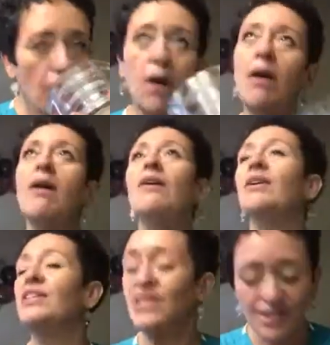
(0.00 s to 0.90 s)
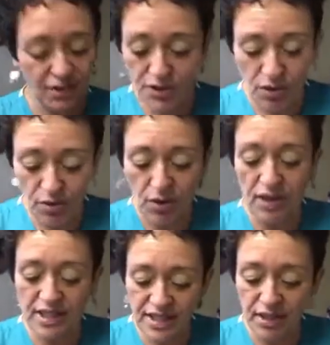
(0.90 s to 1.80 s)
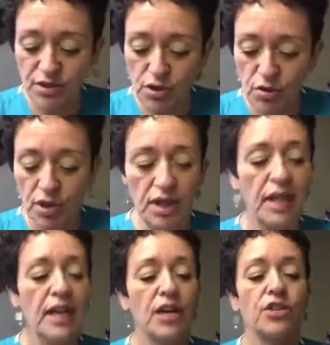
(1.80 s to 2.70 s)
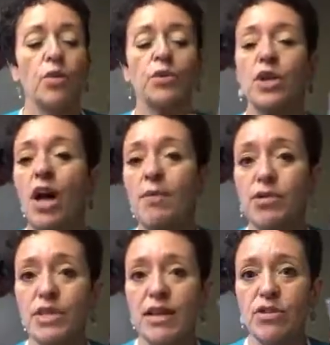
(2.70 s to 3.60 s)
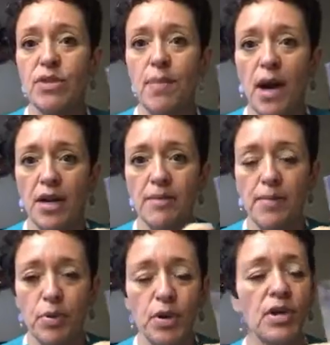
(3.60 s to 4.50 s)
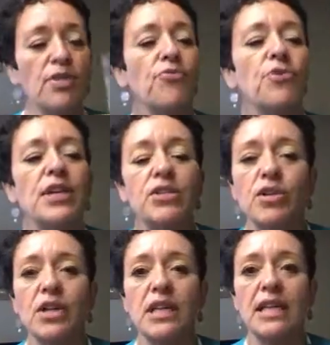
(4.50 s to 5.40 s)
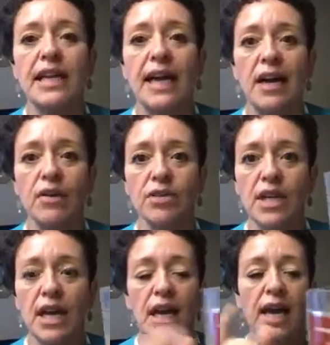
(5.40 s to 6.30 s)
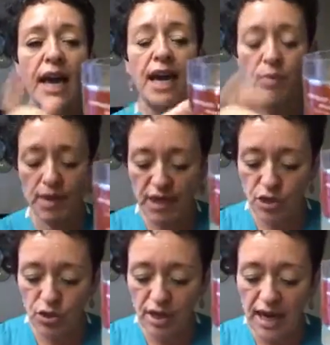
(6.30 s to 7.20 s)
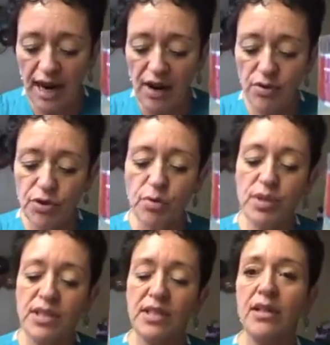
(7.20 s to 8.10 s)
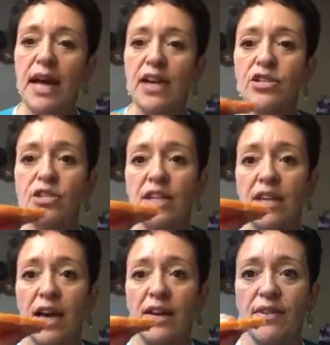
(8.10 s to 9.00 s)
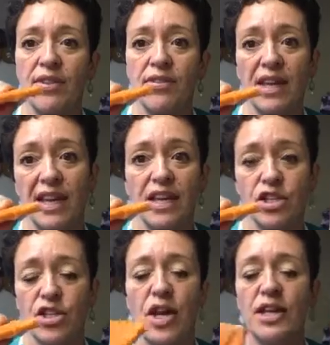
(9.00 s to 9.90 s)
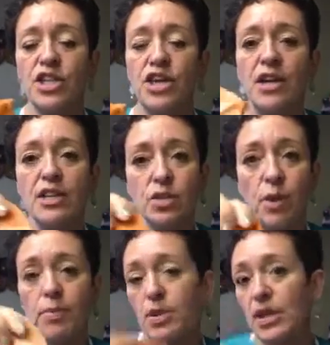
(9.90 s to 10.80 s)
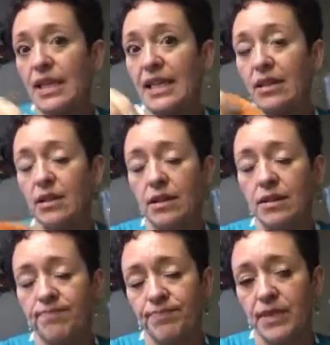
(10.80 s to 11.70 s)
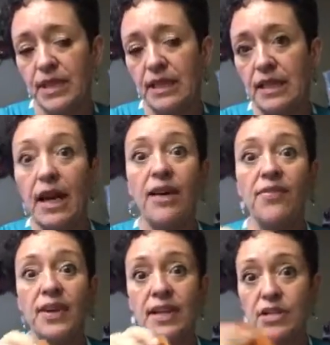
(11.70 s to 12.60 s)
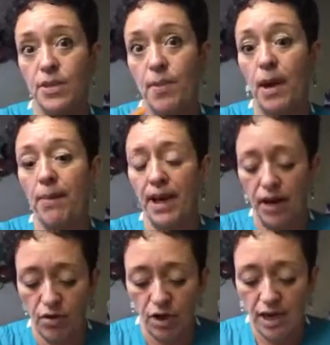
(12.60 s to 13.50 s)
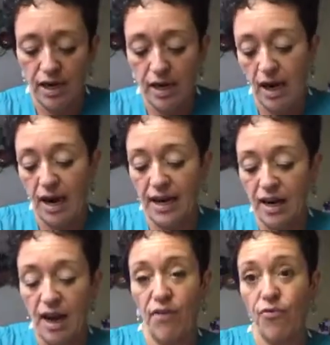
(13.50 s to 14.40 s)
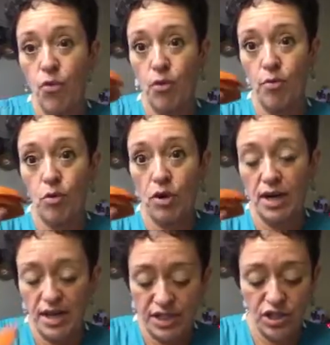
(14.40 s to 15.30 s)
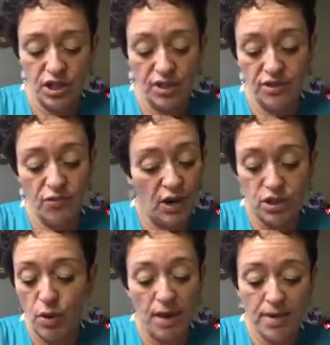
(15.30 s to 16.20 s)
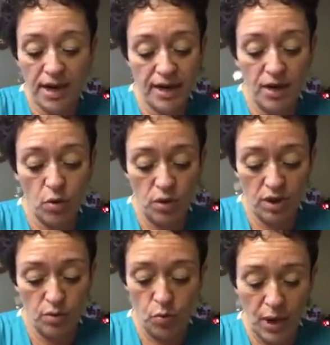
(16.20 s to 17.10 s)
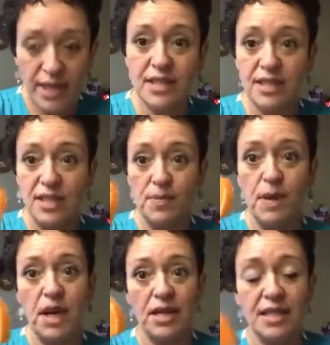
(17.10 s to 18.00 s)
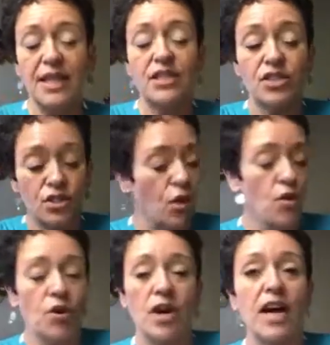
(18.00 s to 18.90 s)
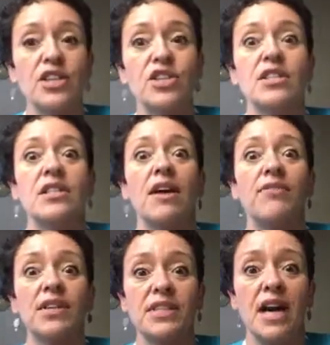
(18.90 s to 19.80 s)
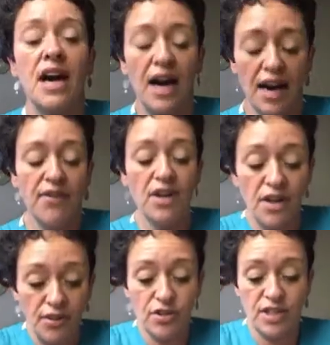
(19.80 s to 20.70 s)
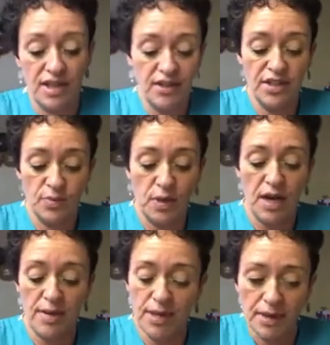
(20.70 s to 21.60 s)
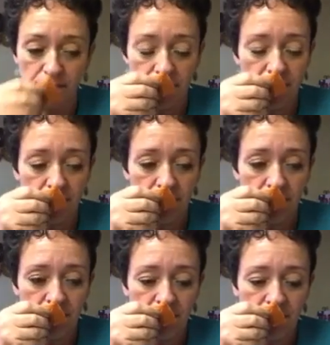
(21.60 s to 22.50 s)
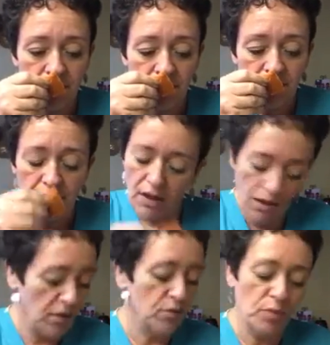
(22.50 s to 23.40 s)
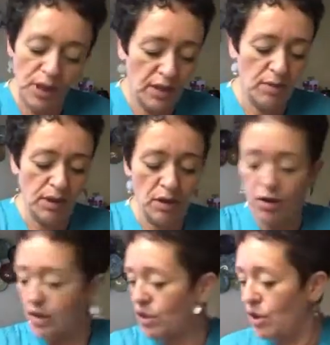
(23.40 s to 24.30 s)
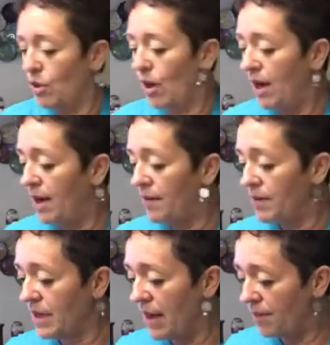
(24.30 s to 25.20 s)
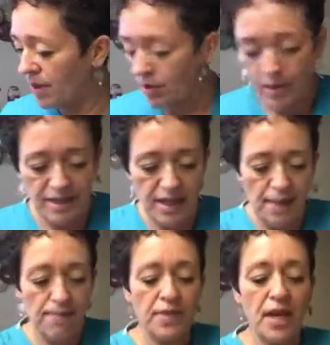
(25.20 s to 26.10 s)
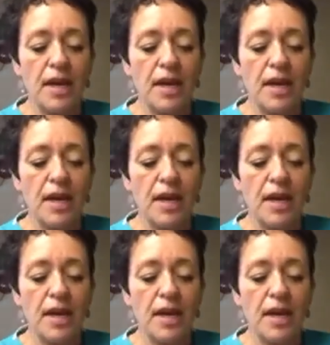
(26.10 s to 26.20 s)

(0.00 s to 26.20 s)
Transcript: Oh, it's still so good. So it was almost down to the bottom. I put it in the freezer to clean it out. And when I took it out, there was still actually kind of a thickish kind of chunk. And so when I put the knife in to pop it out, I got 4 more nice chunks of wax. So I'm not going to waste this because it is so good. I just love this. I have another set of this one coming. Oh, really good. So yeah, I'm not going to waste that.